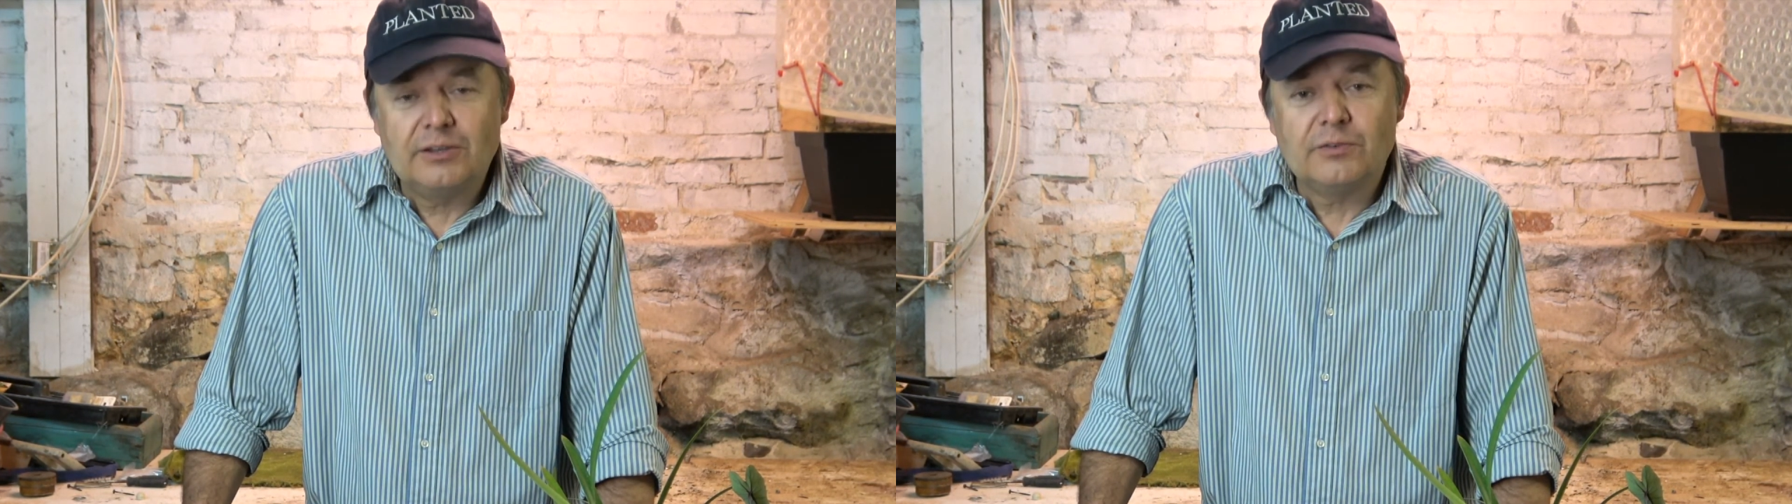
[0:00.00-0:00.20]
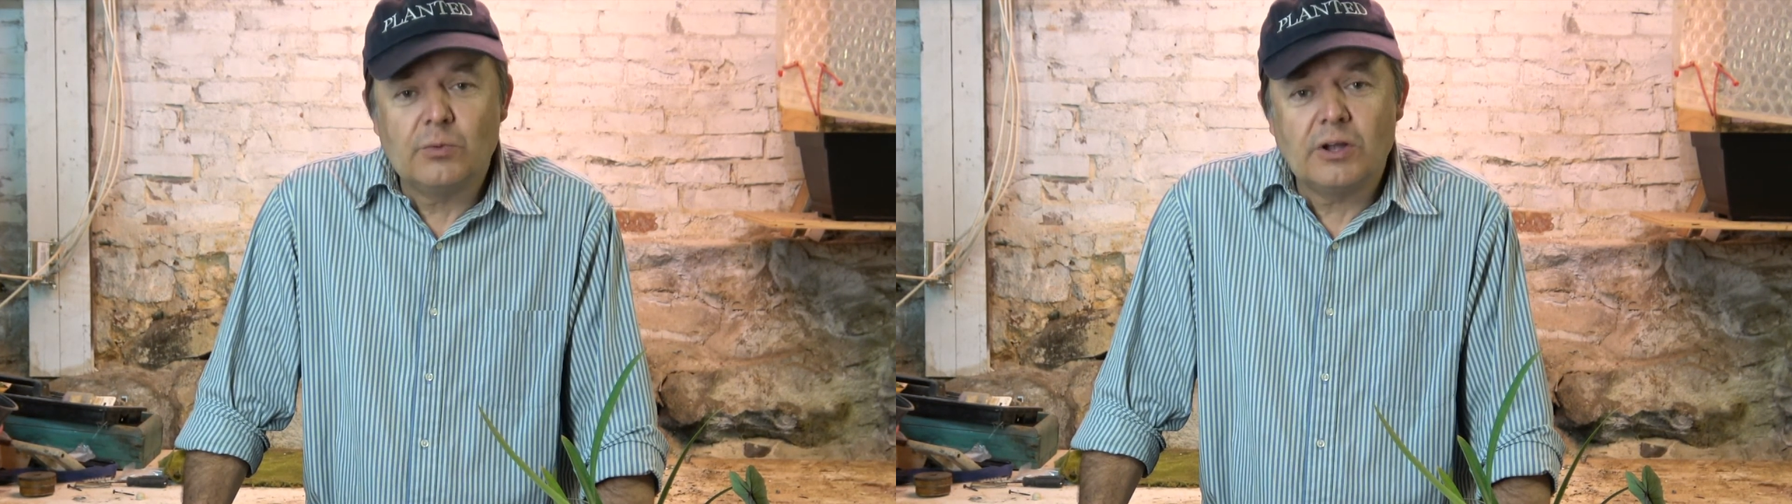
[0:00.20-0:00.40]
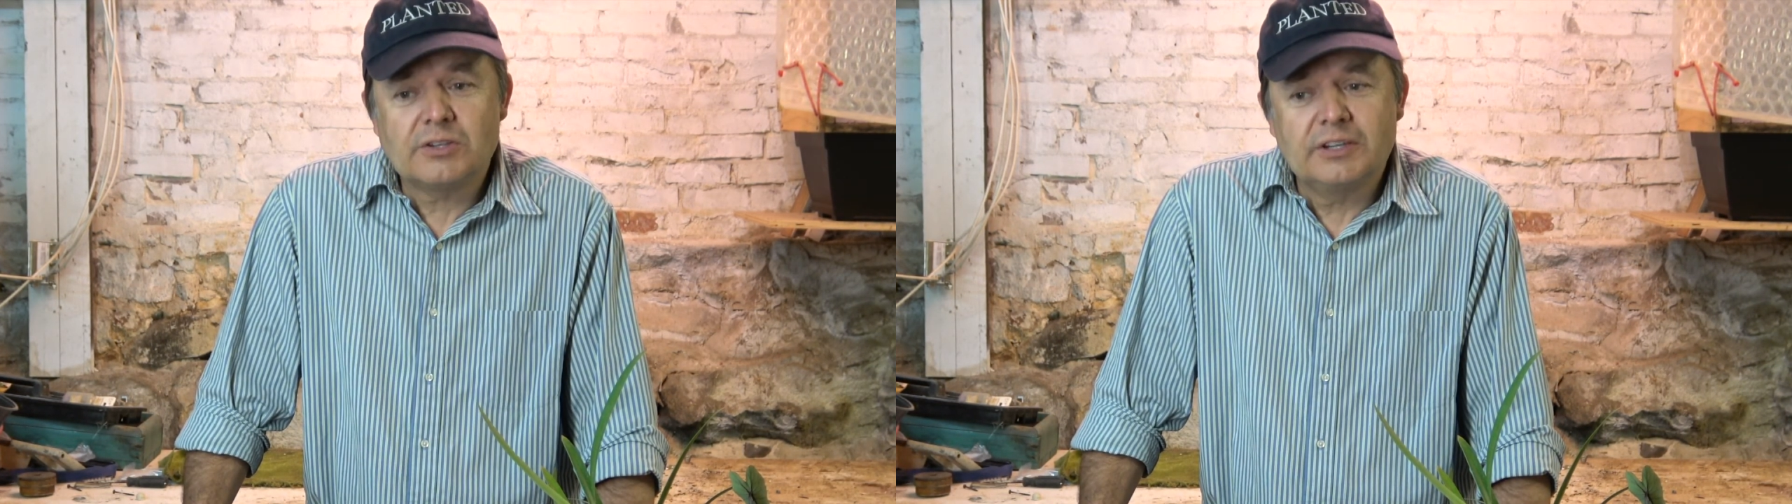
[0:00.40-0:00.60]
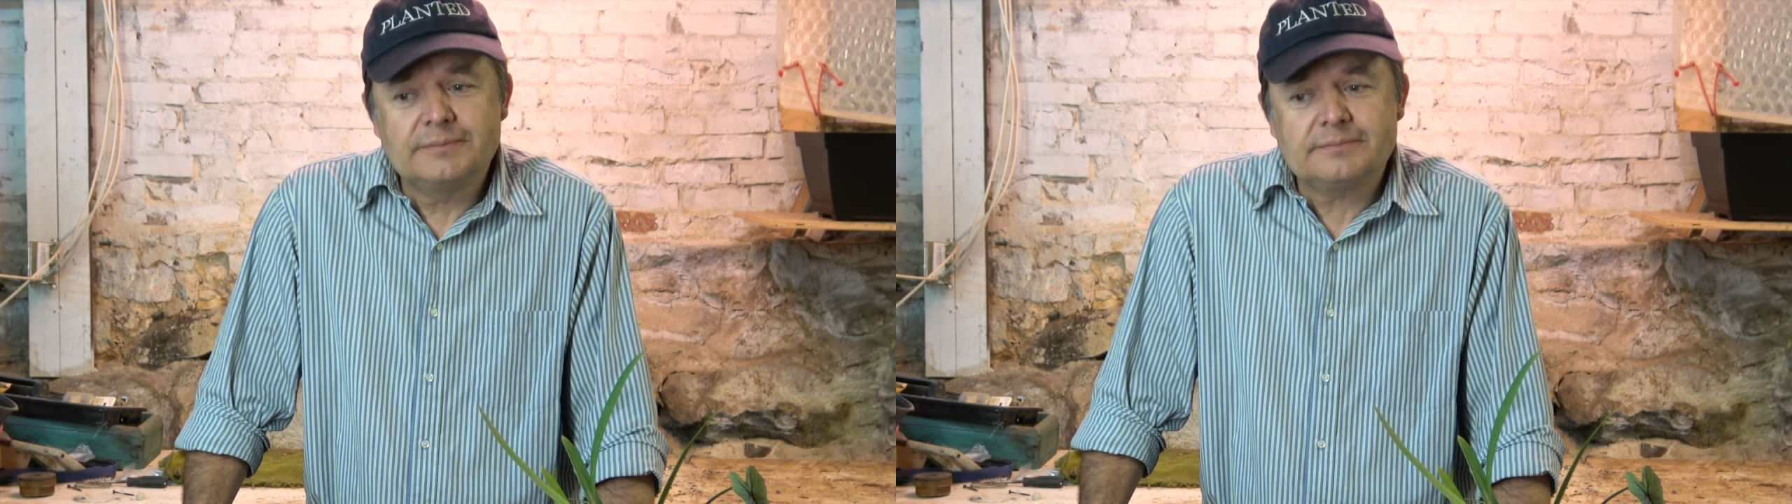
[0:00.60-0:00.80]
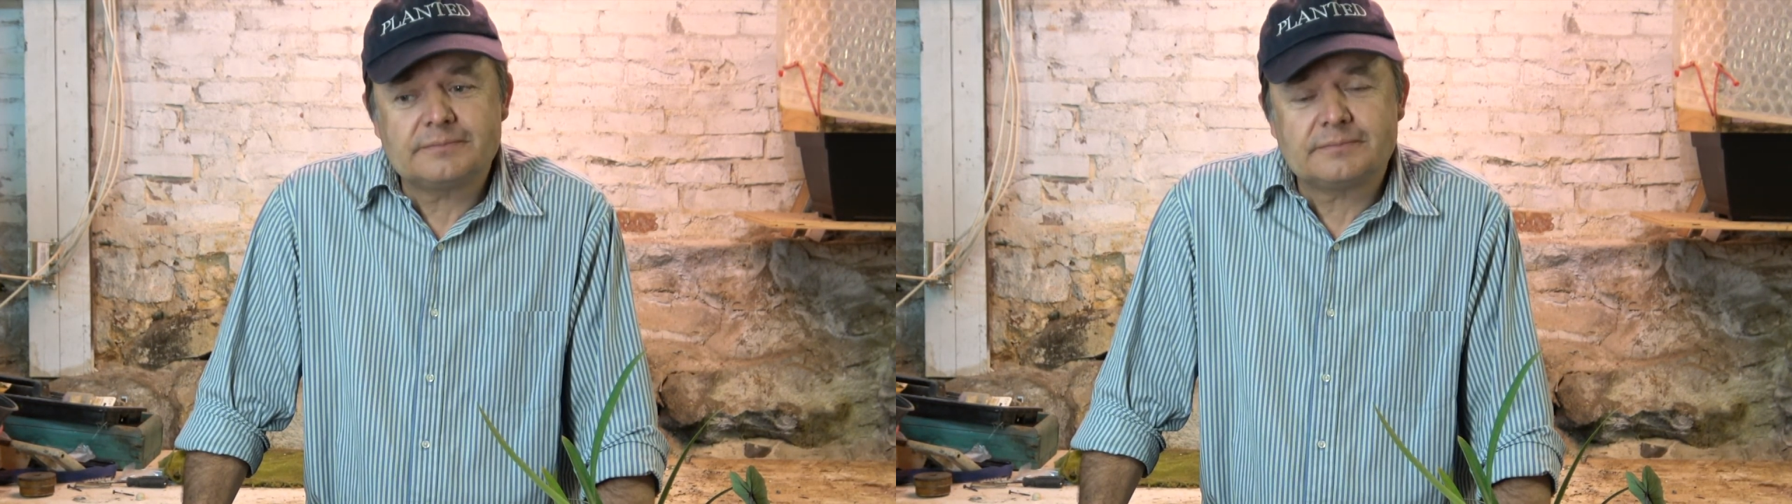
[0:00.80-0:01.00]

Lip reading: you for watching.